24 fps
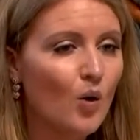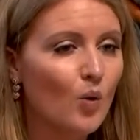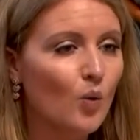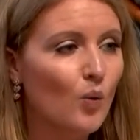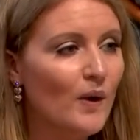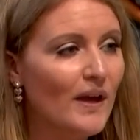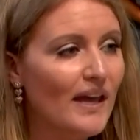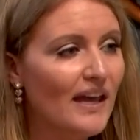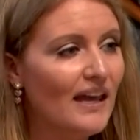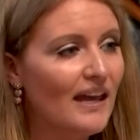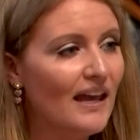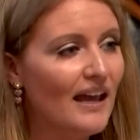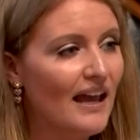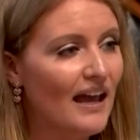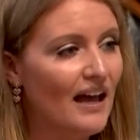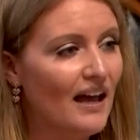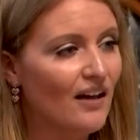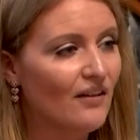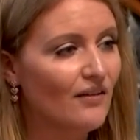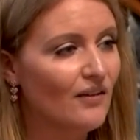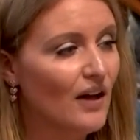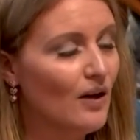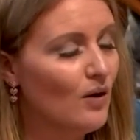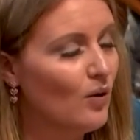We
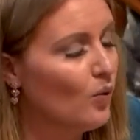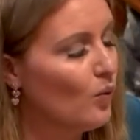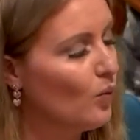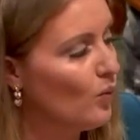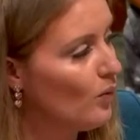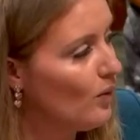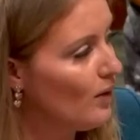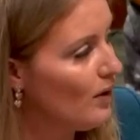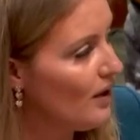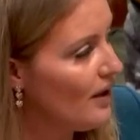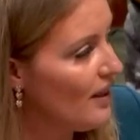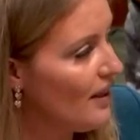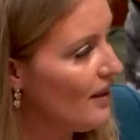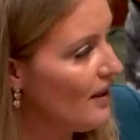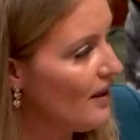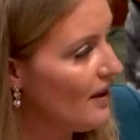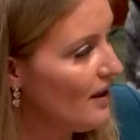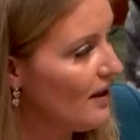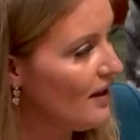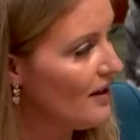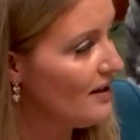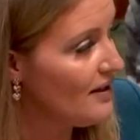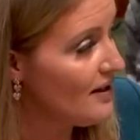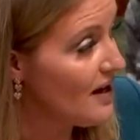have
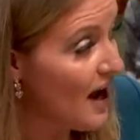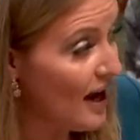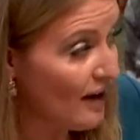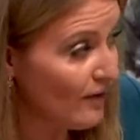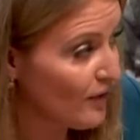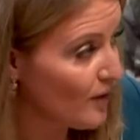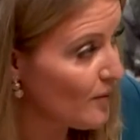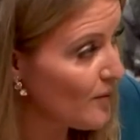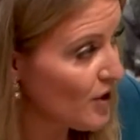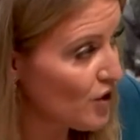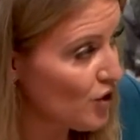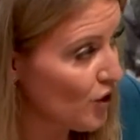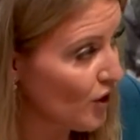not from the Trump